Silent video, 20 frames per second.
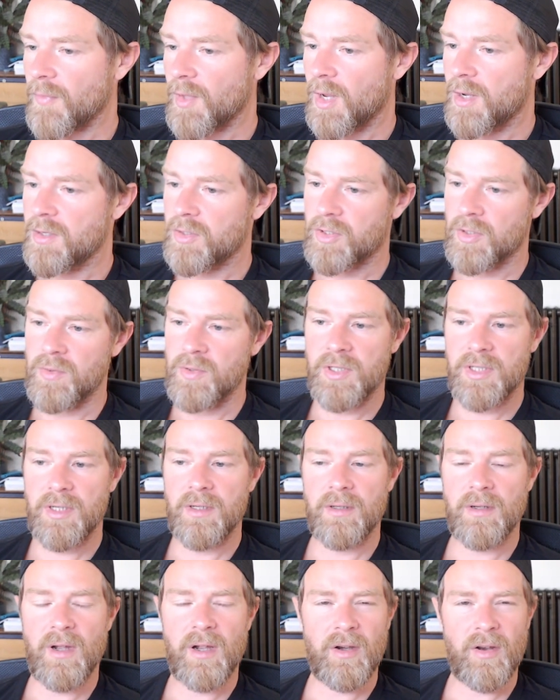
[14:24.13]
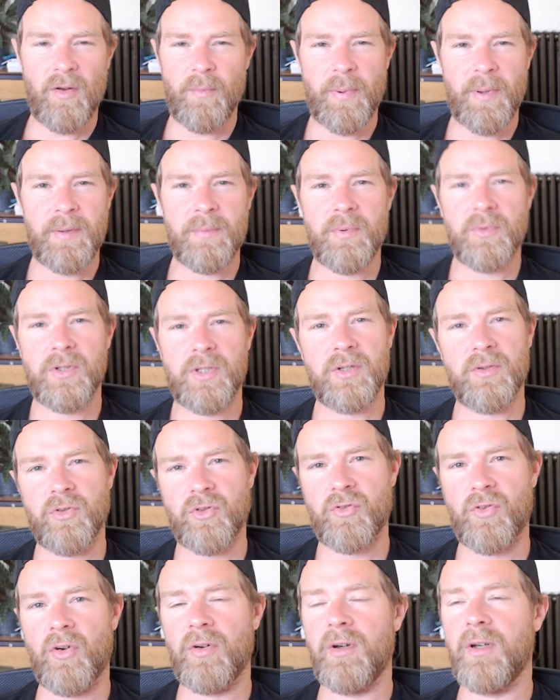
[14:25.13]
So you see a lot of people still
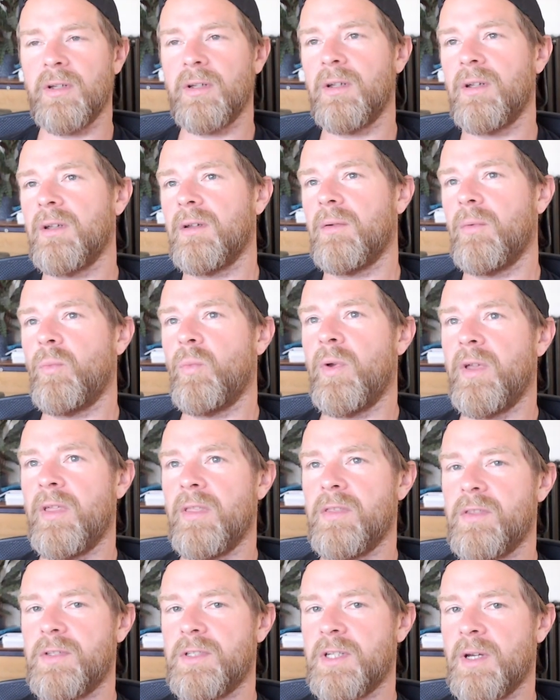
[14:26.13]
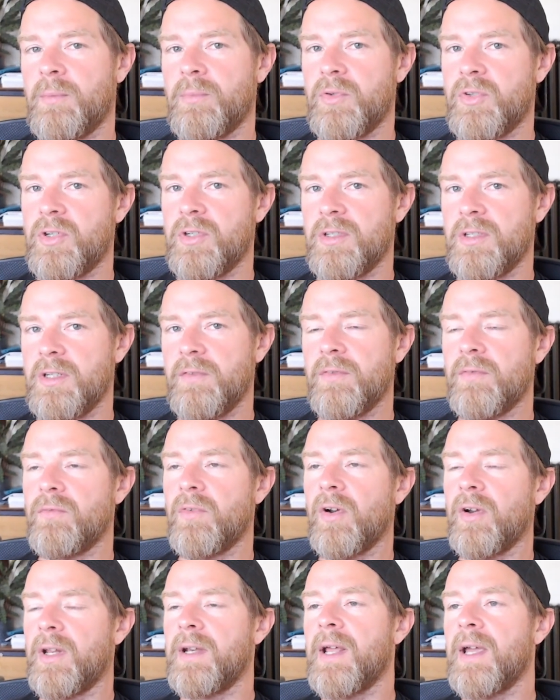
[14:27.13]
struggling with temperatures, even
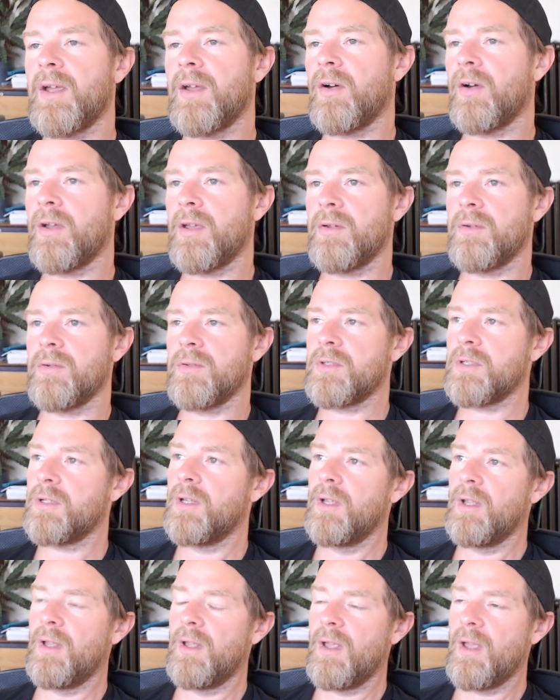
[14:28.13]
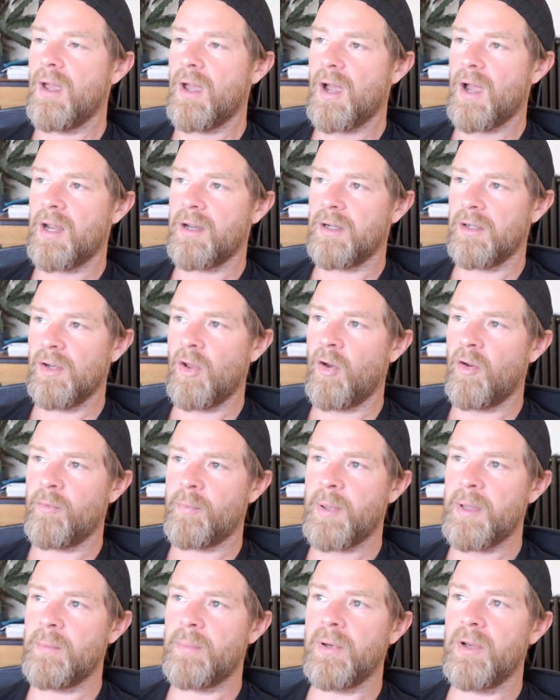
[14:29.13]
running AIOs. And a lot of
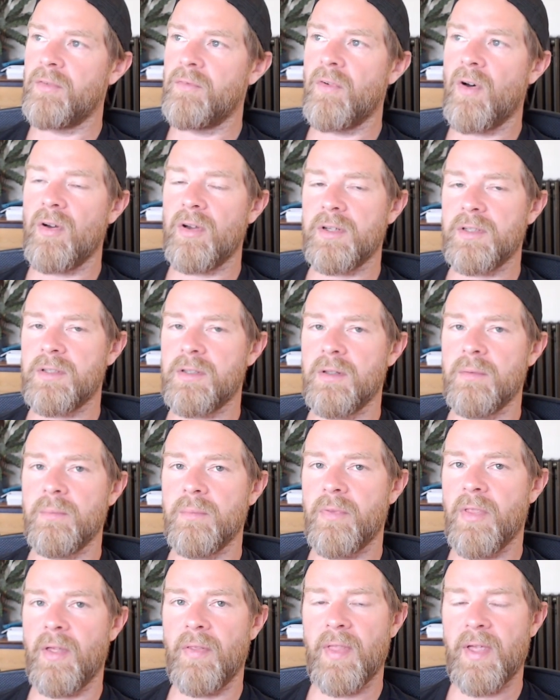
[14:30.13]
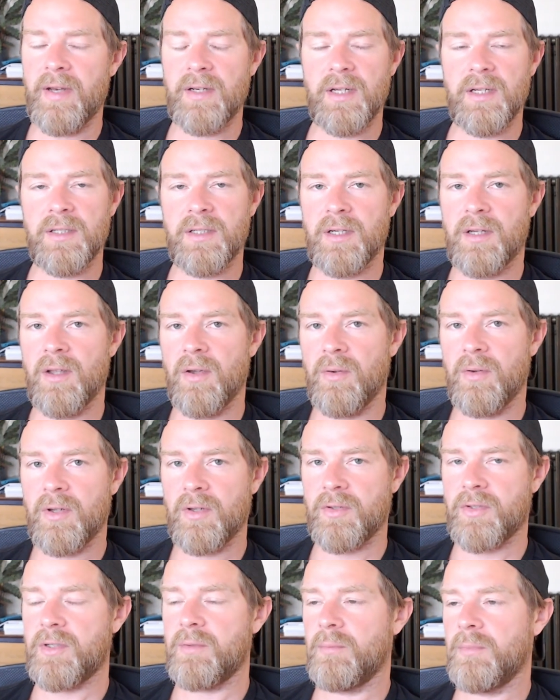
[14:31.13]
people advise them that they need to go
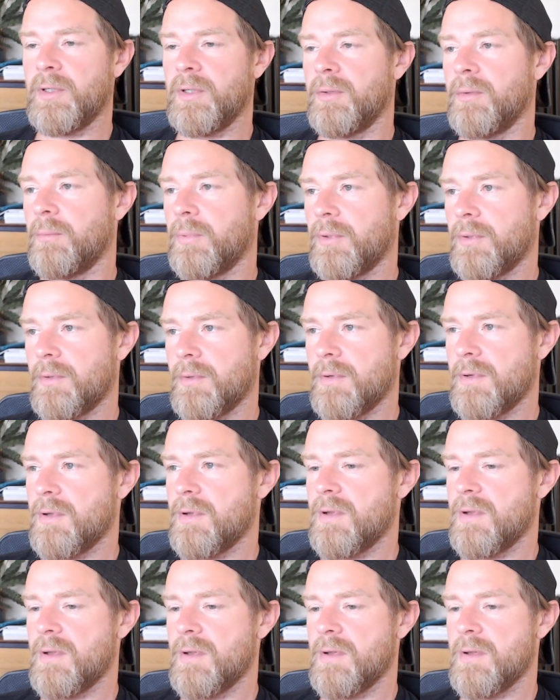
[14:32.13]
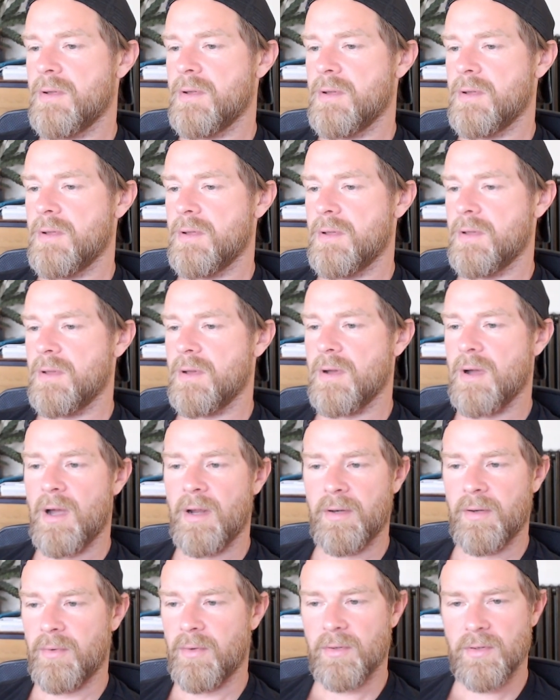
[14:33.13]
custom loop. I
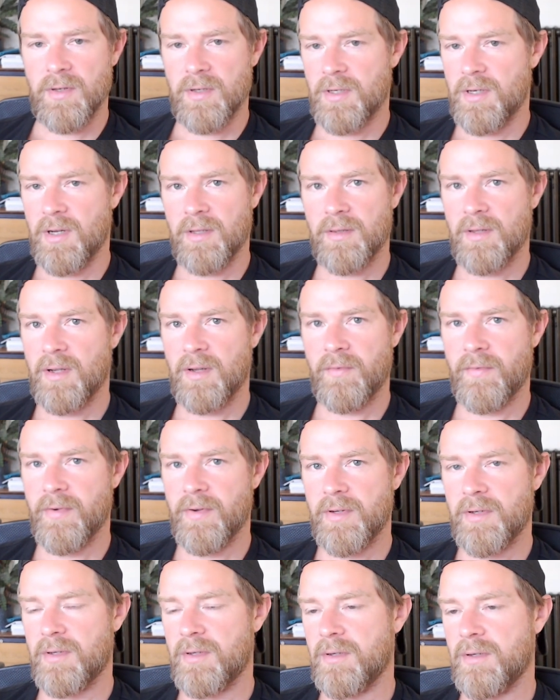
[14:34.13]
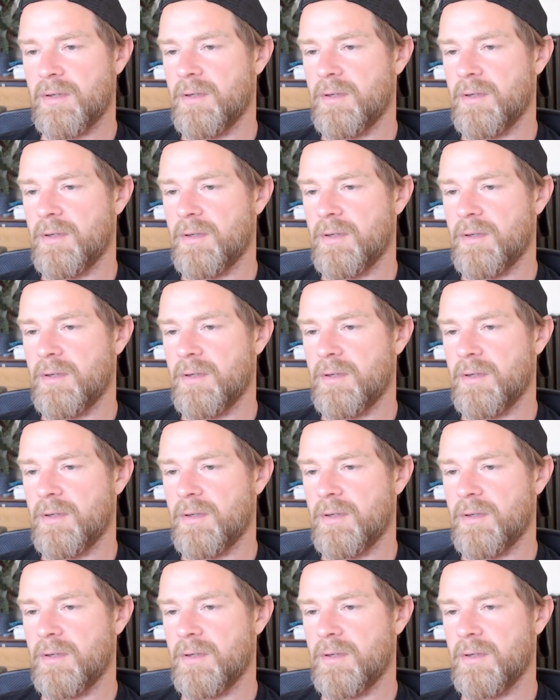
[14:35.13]
don't understand that advice.